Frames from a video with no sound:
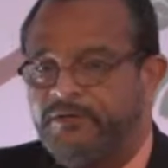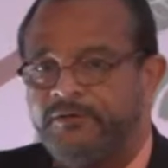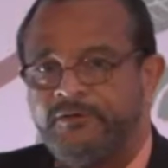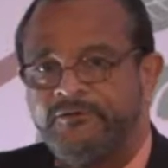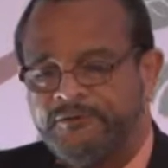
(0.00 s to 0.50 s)

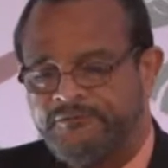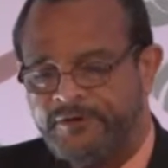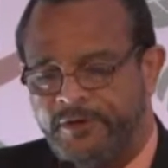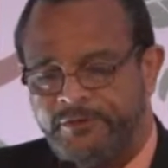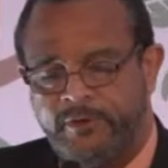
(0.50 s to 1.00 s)
to
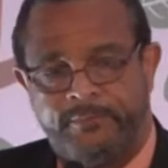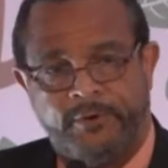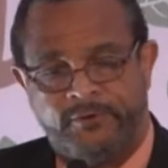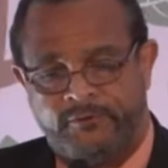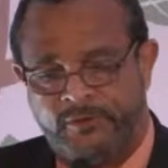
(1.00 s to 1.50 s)
fulfill their
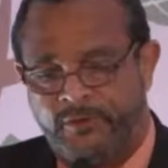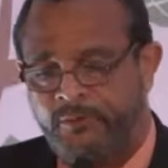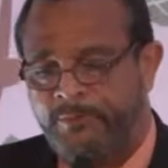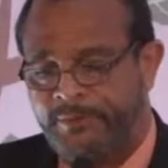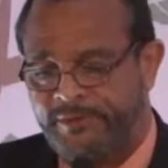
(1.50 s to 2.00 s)
personal
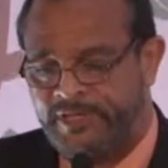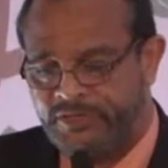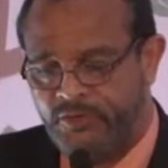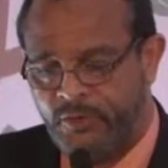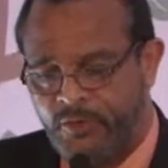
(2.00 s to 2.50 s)

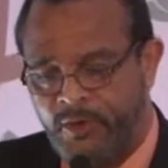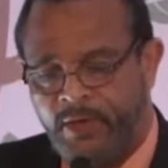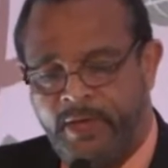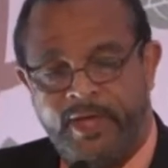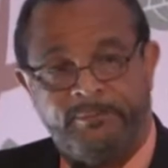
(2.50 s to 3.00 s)
potential
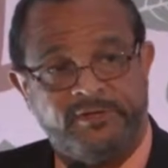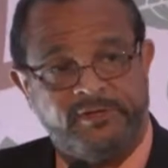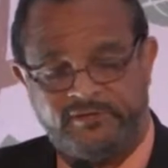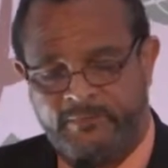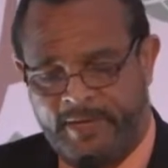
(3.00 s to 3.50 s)
and
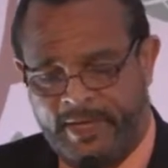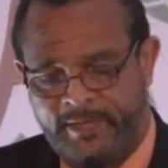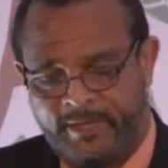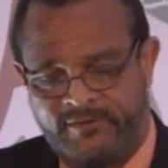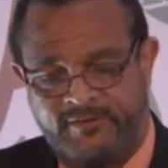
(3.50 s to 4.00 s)
participate
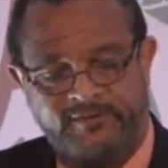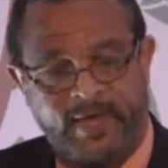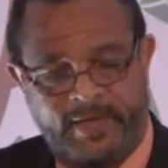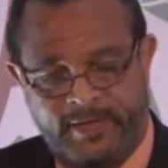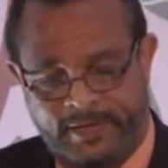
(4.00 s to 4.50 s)
in
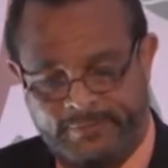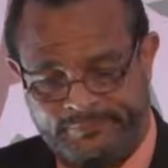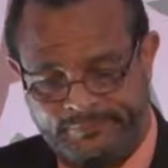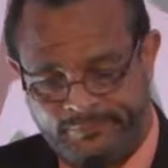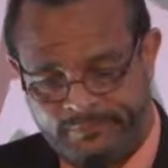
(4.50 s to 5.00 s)
society.
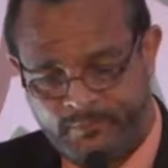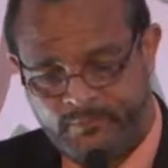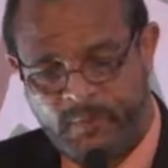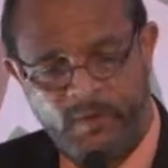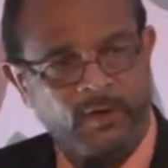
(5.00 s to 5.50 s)

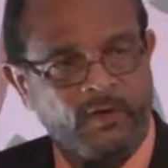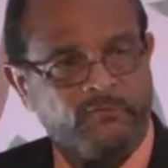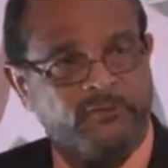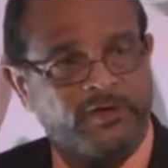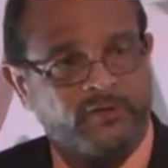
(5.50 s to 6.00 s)

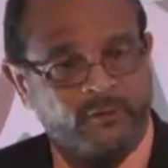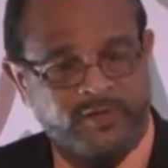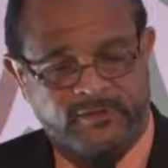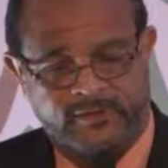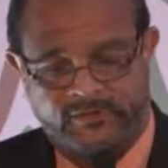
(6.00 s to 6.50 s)
For these
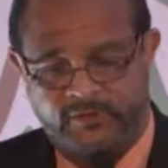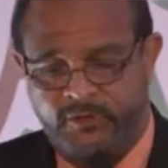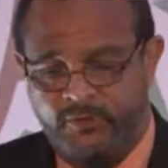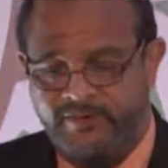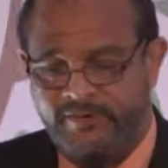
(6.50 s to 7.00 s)
reasons,
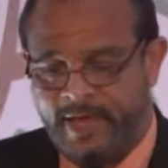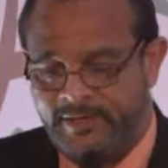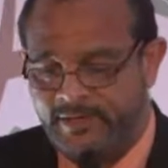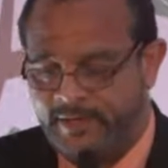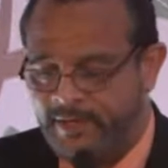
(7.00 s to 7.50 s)

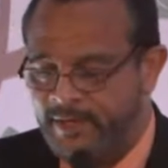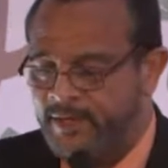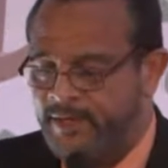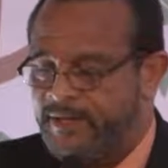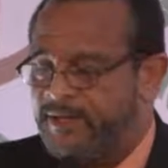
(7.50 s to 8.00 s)
USAID
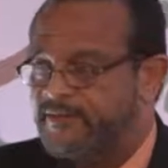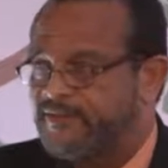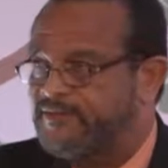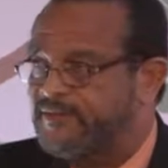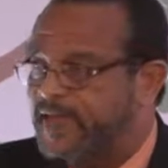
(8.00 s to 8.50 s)
is
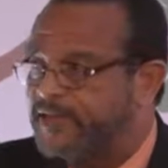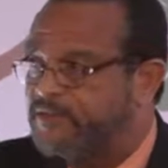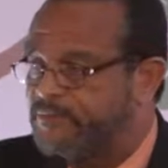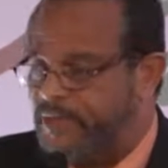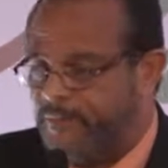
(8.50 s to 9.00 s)
excited
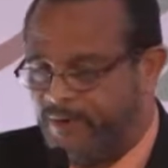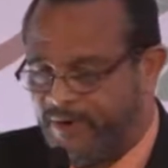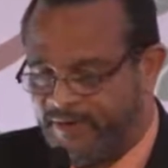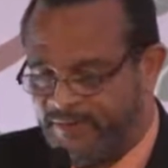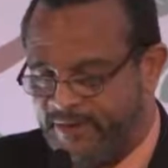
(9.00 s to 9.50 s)
to be a
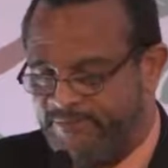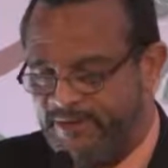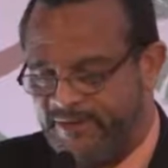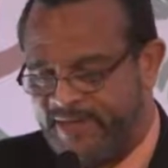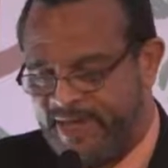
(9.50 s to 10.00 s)
part of
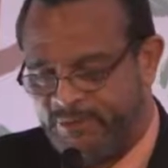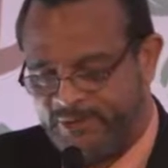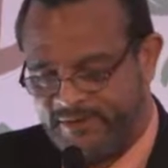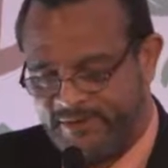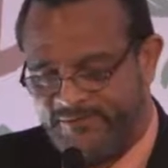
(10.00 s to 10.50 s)
the
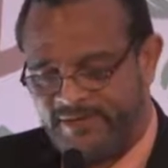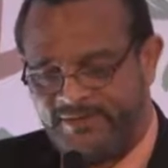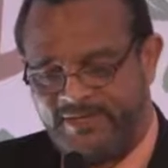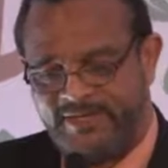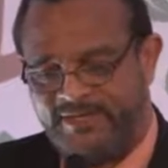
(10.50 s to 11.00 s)
collaborative, the
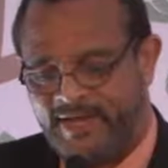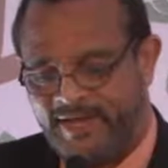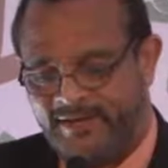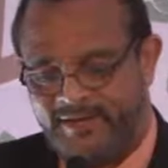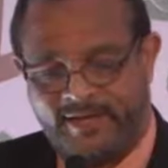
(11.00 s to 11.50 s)
10 to
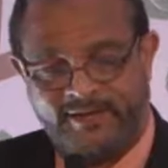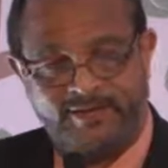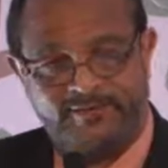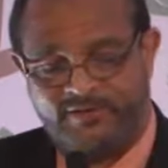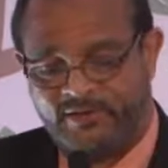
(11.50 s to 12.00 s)
19
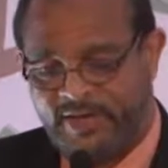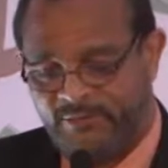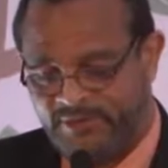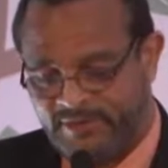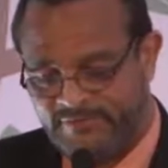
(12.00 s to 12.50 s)
Adolescents
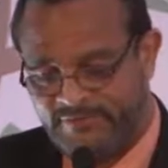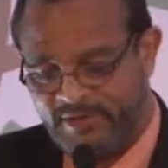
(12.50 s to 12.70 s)
Collaborative.